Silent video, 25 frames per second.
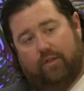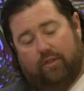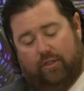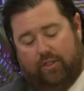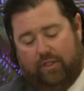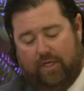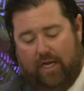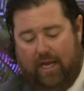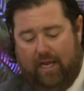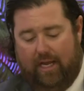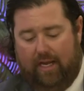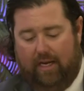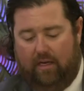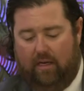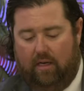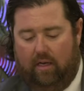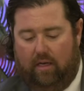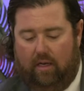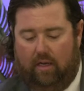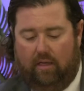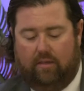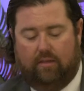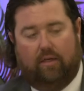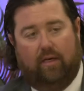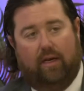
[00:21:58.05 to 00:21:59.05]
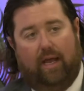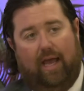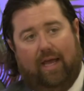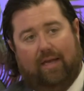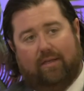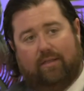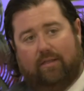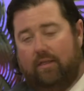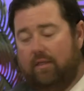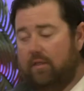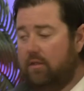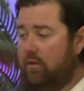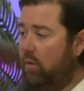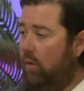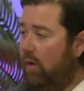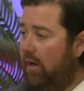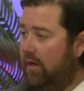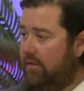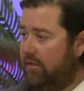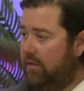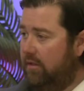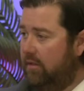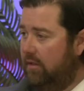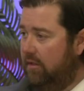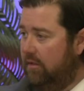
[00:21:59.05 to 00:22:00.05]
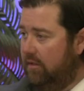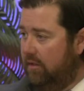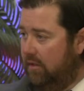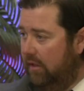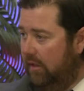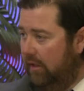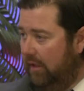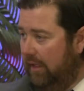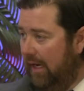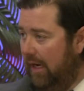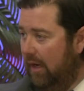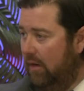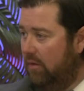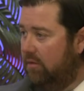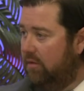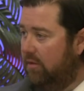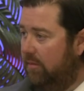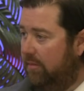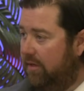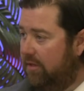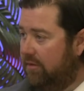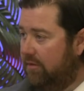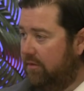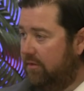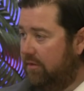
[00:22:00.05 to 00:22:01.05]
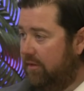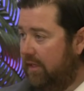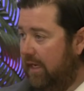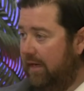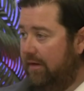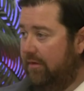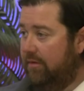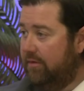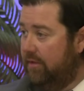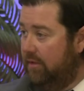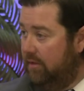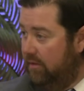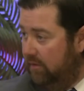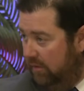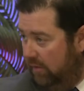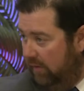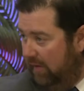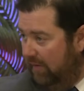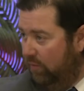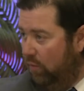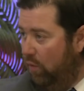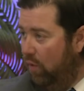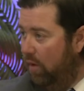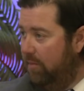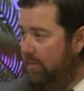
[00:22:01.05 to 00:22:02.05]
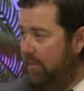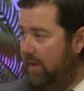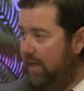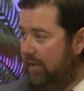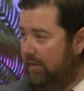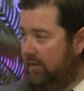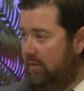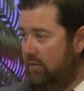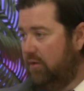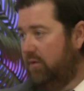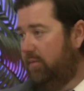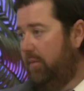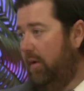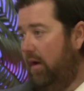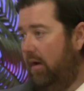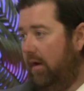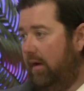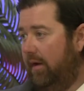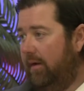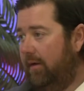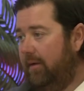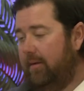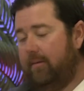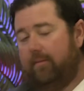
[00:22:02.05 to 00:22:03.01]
Shade is going to ask this question. It's going to go to Mr. Sanderson. You'll have 1 minute to respond.